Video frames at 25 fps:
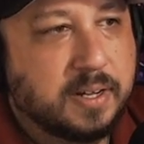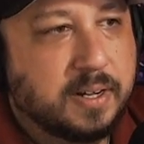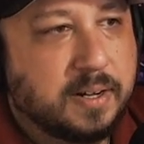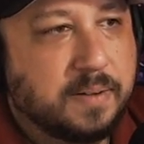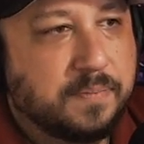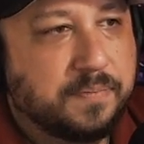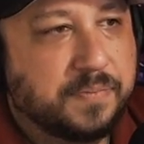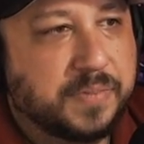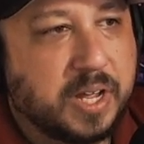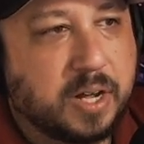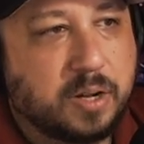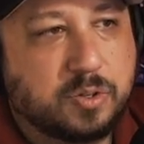
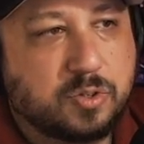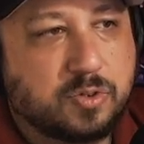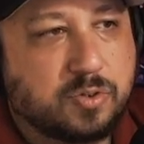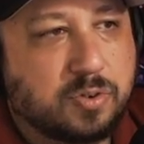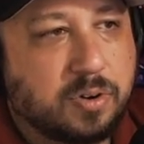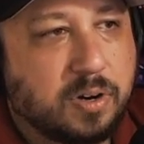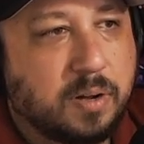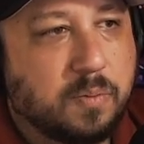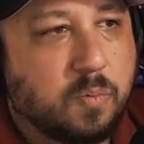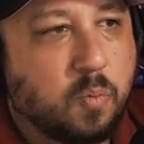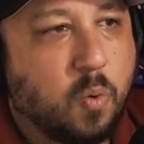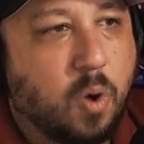Donald
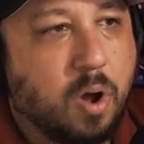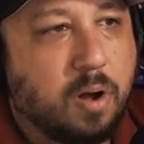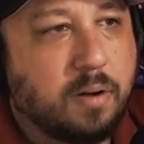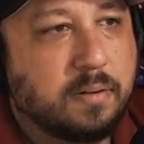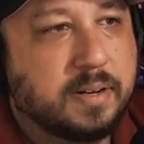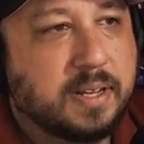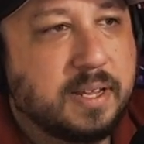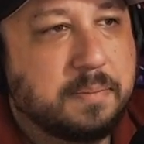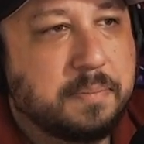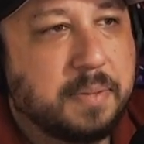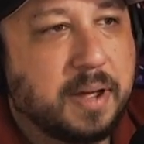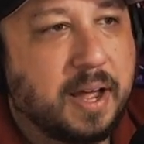Trump walked
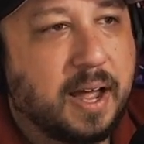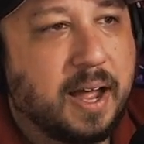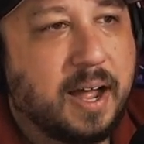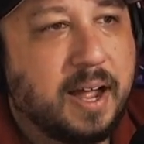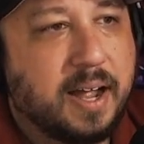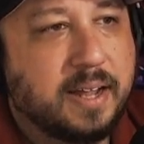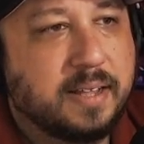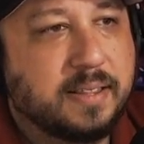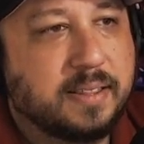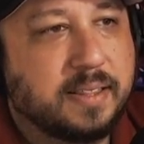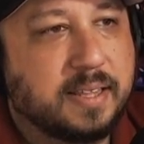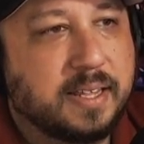in
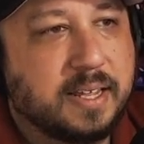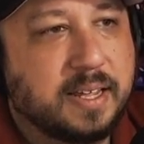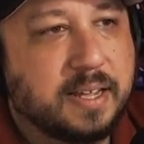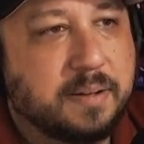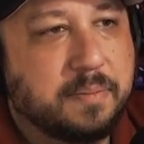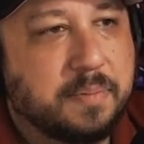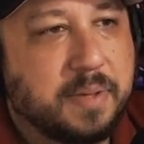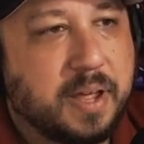behind them